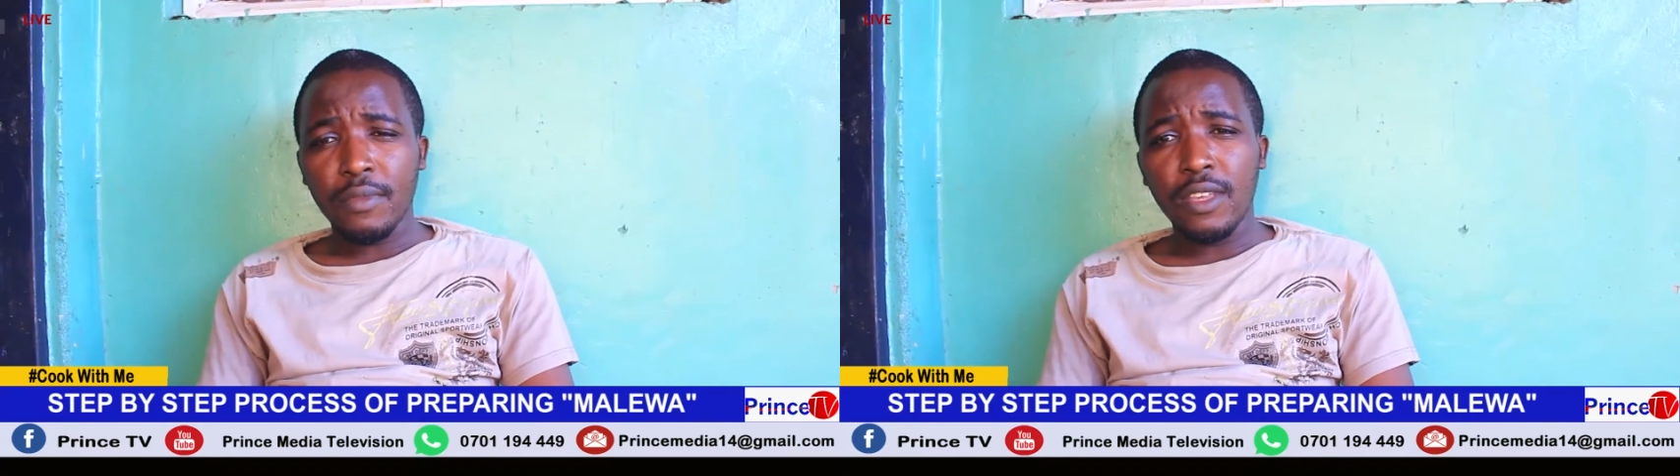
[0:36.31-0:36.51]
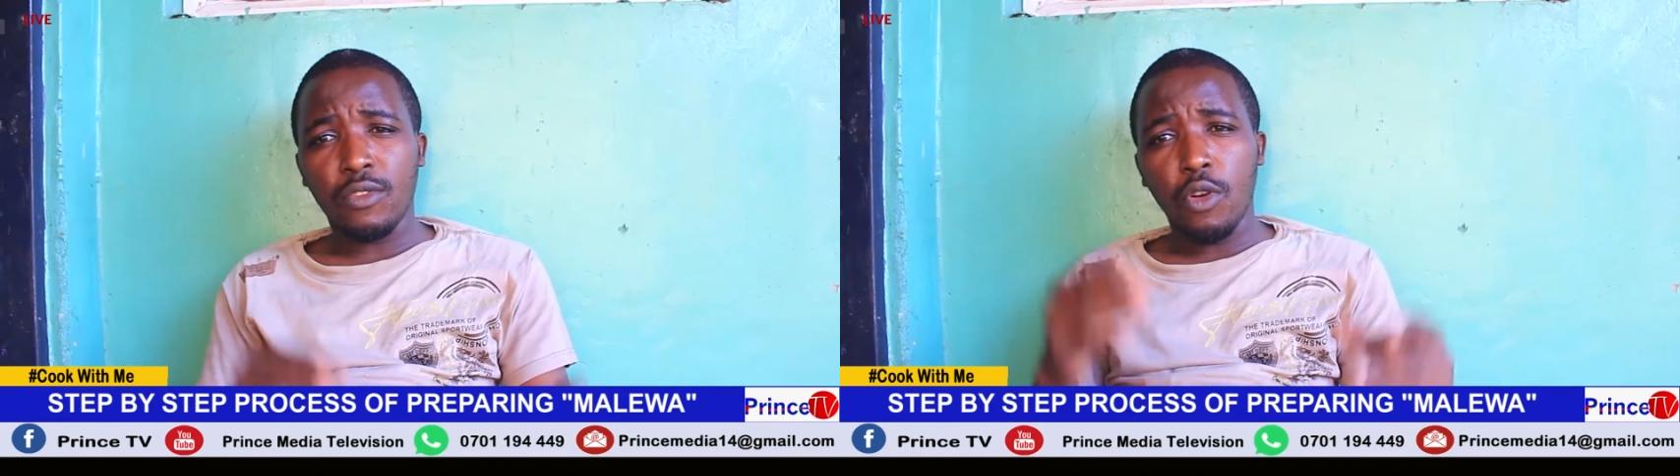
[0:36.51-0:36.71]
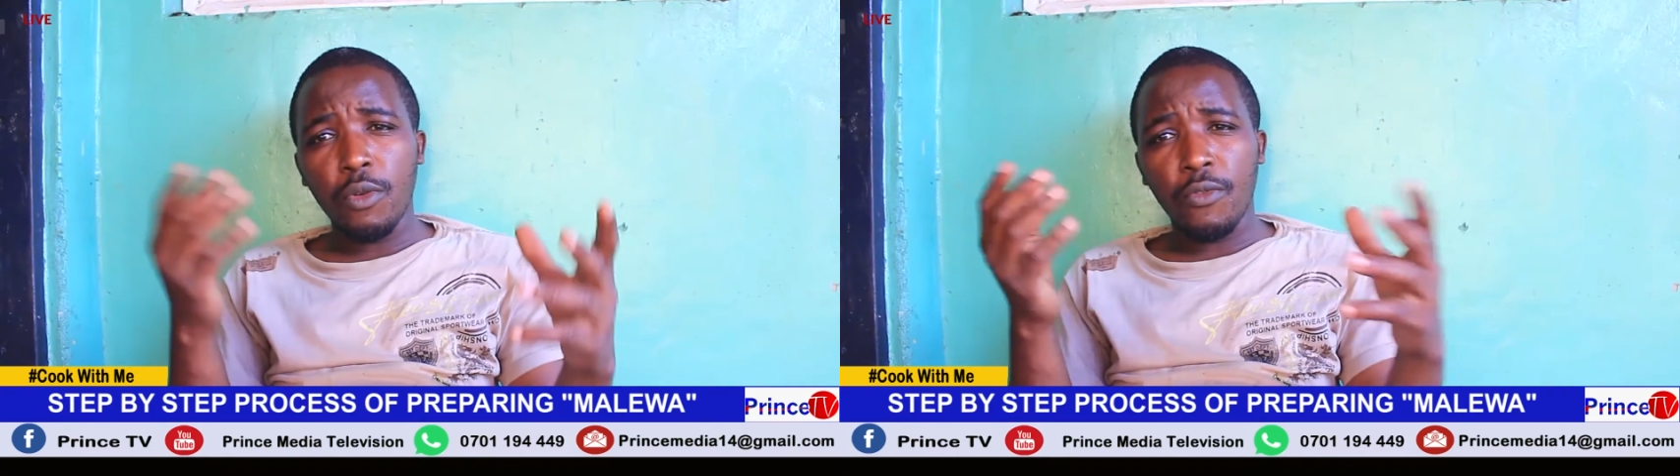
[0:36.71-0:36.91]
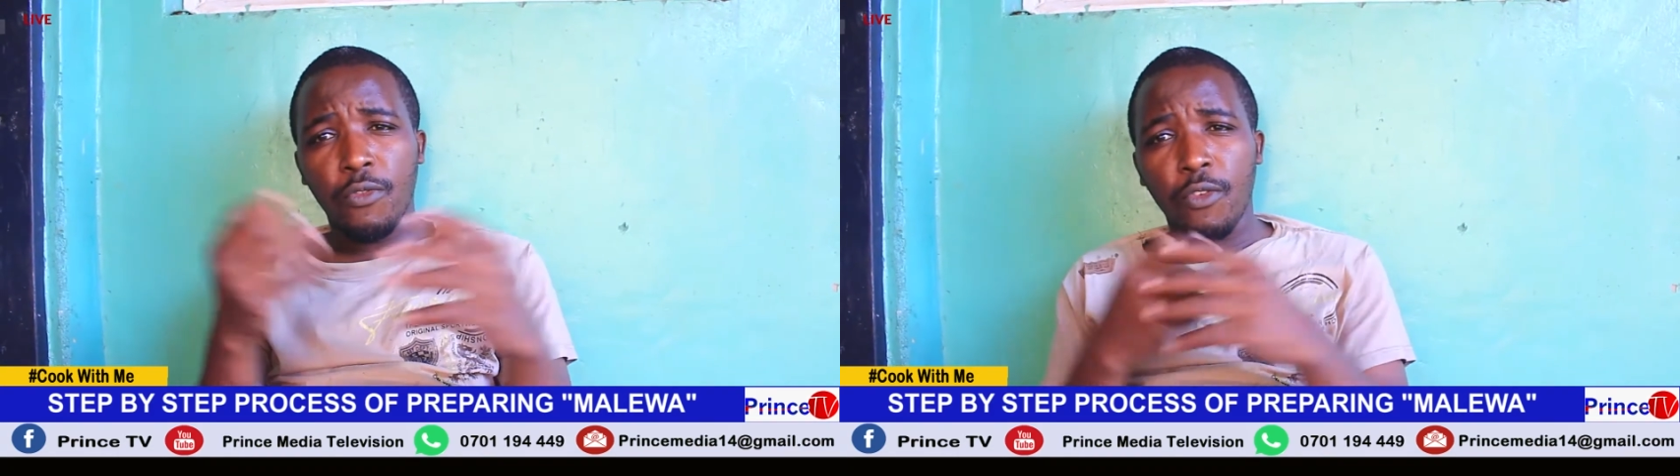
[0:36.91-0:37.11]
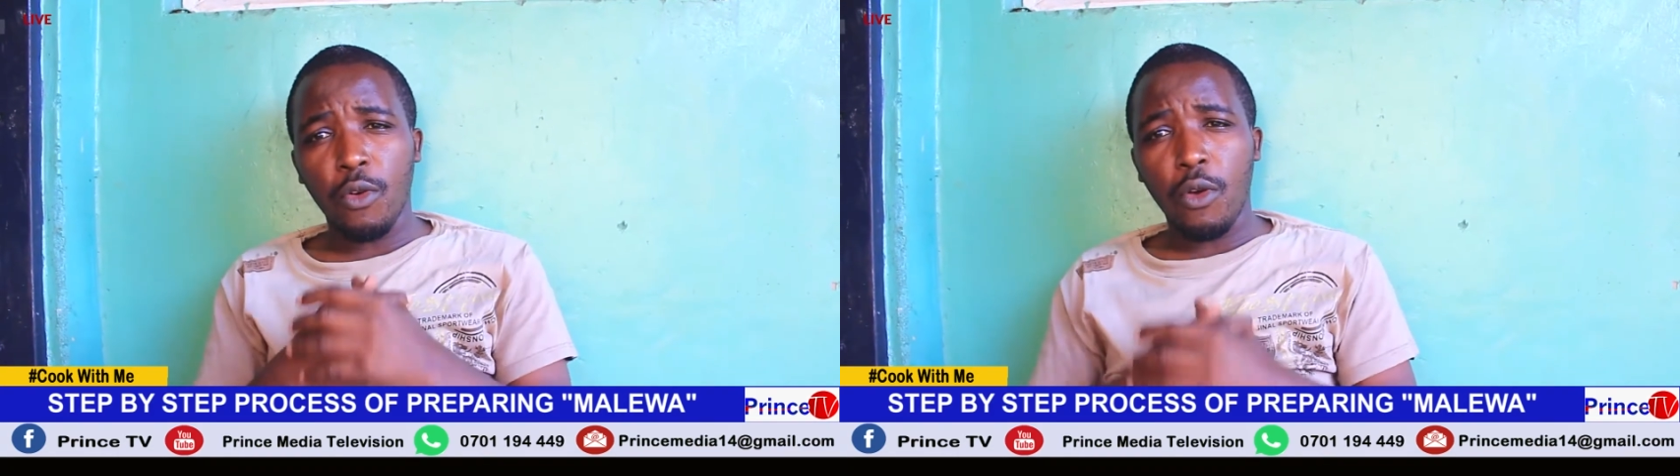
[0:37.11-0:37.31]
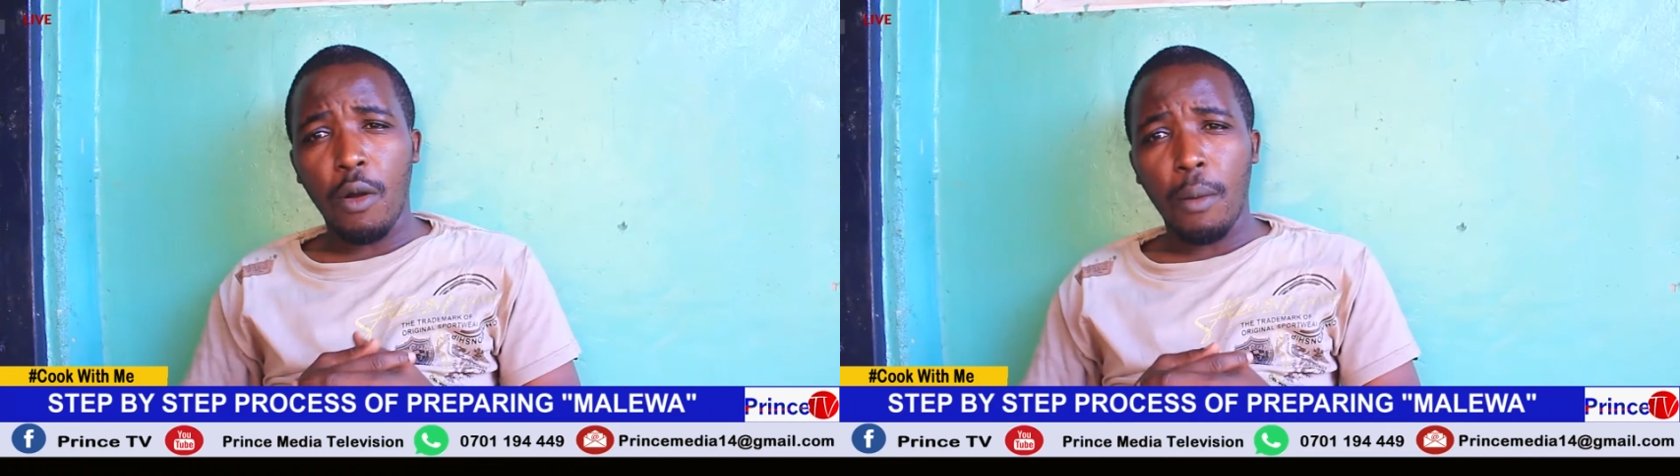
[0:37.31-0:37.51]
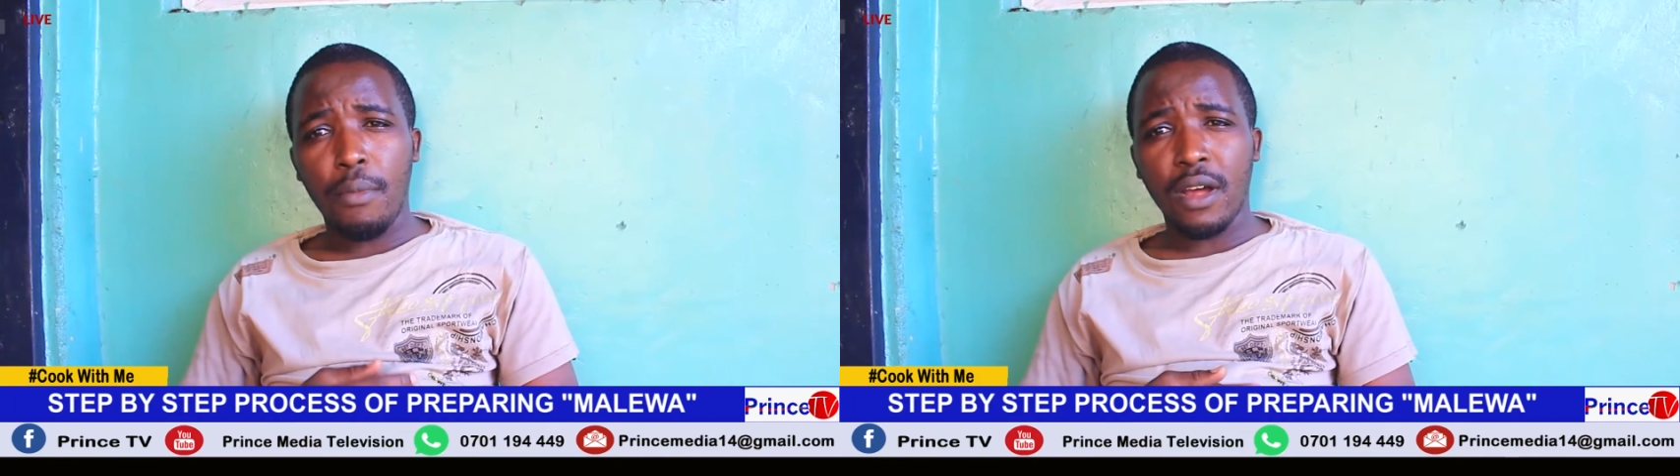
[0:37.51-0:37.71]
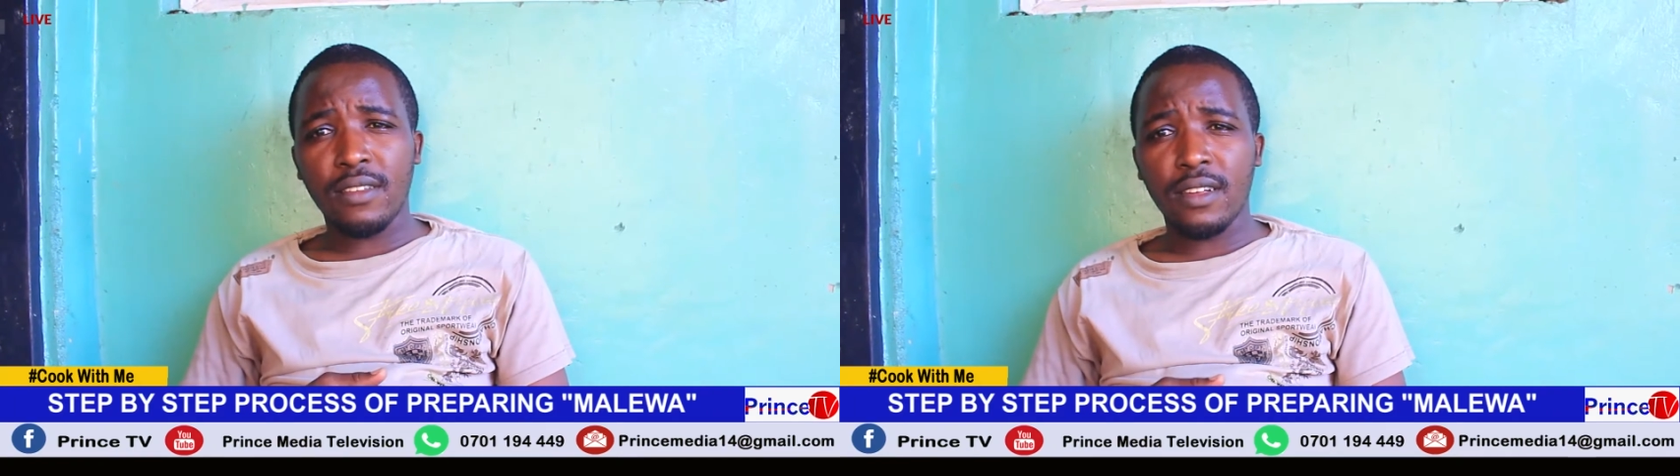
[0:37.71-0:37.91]
is common for our
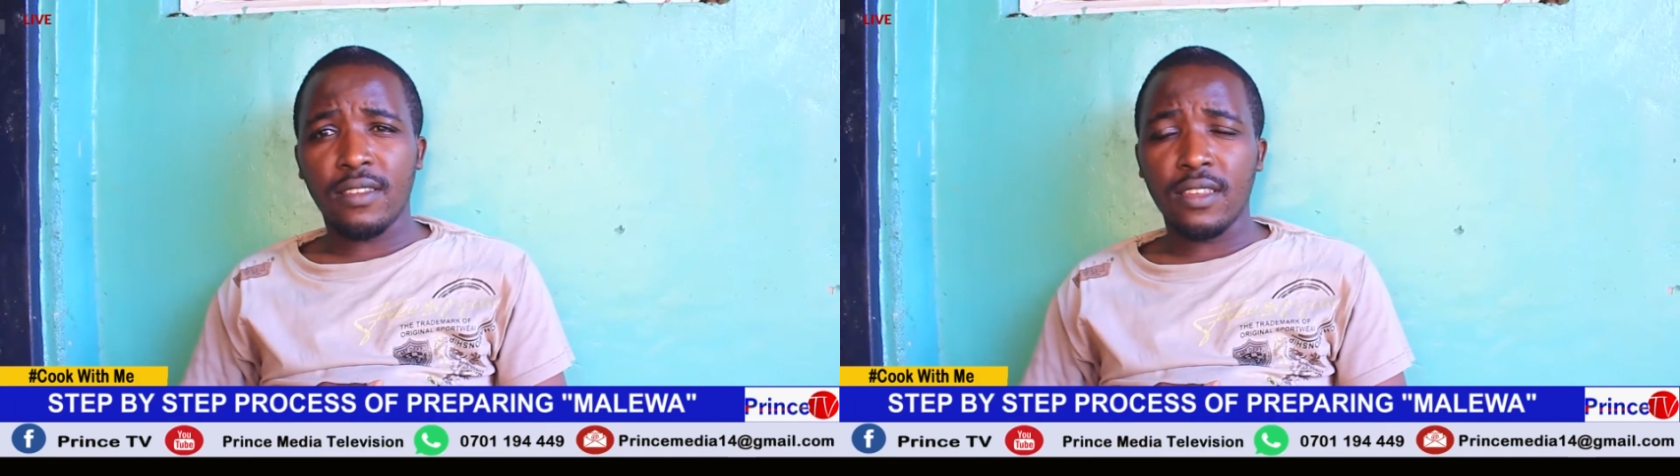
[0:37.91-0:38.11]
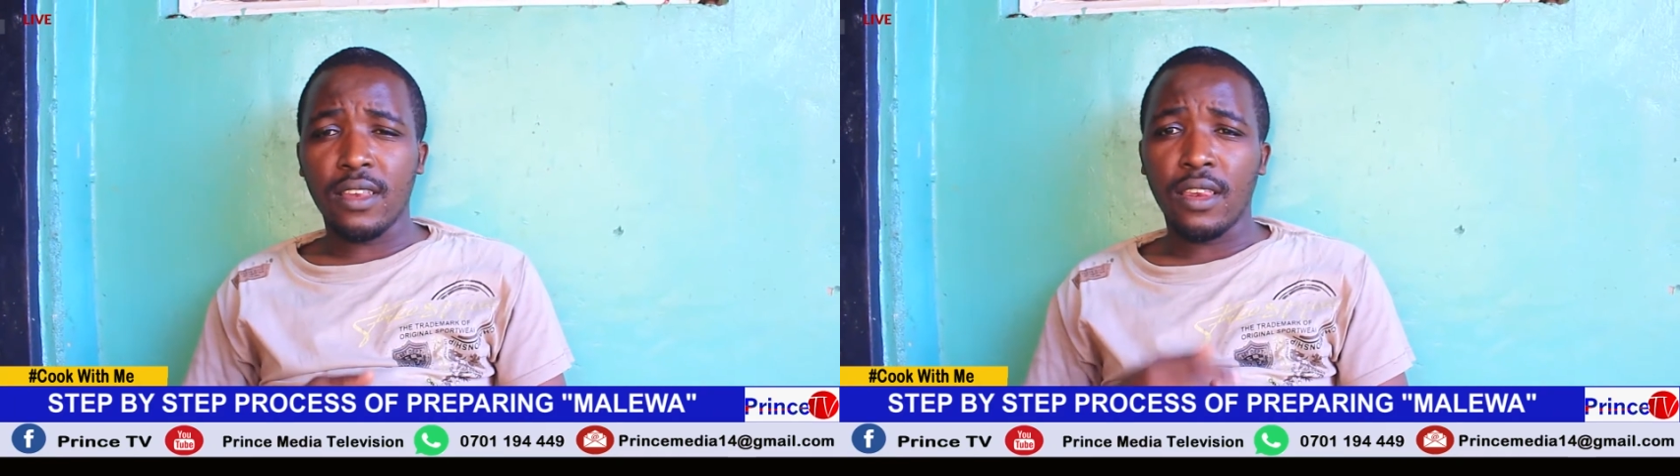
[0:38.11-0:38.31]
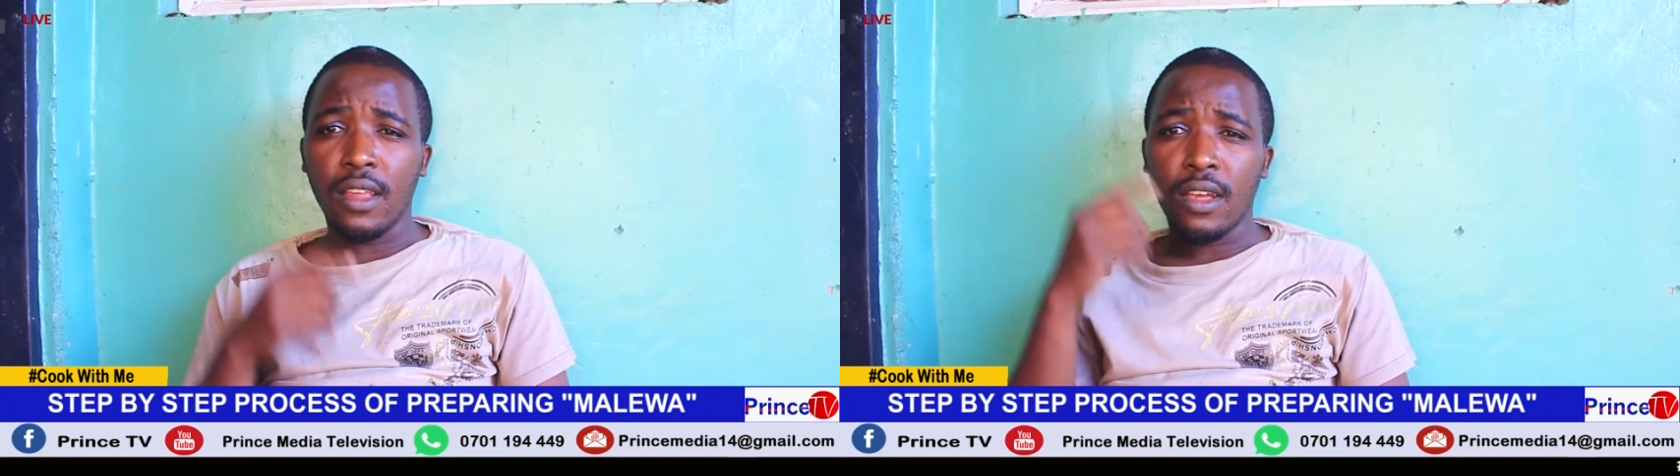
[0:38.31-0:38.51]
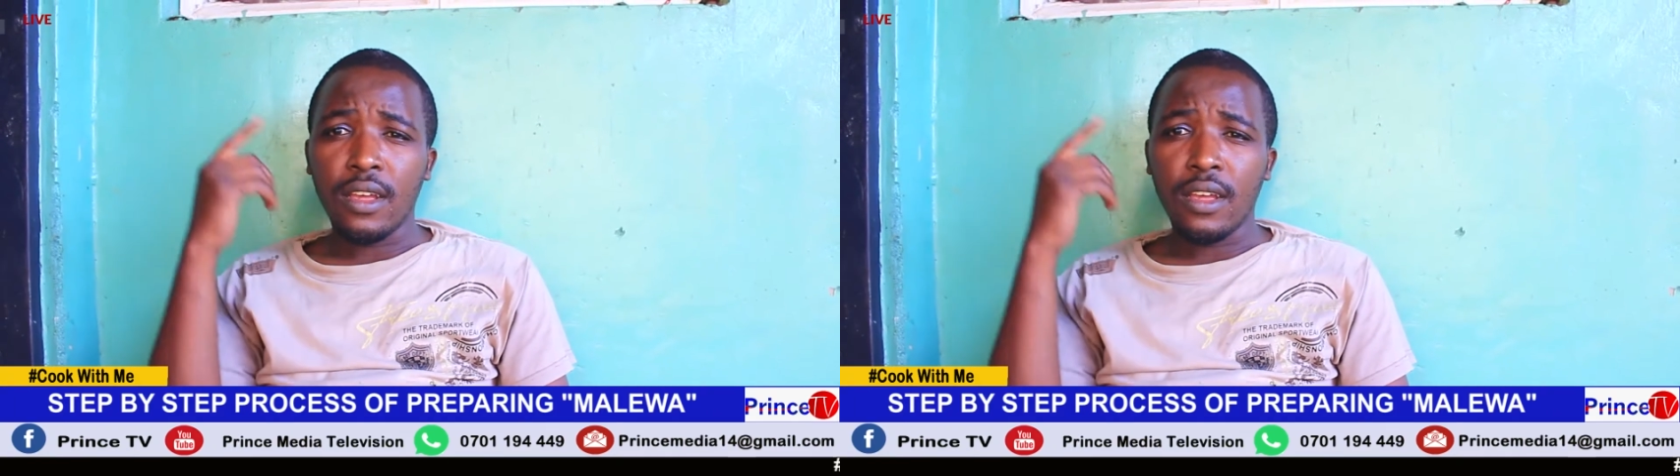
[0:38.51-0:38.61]
brothers in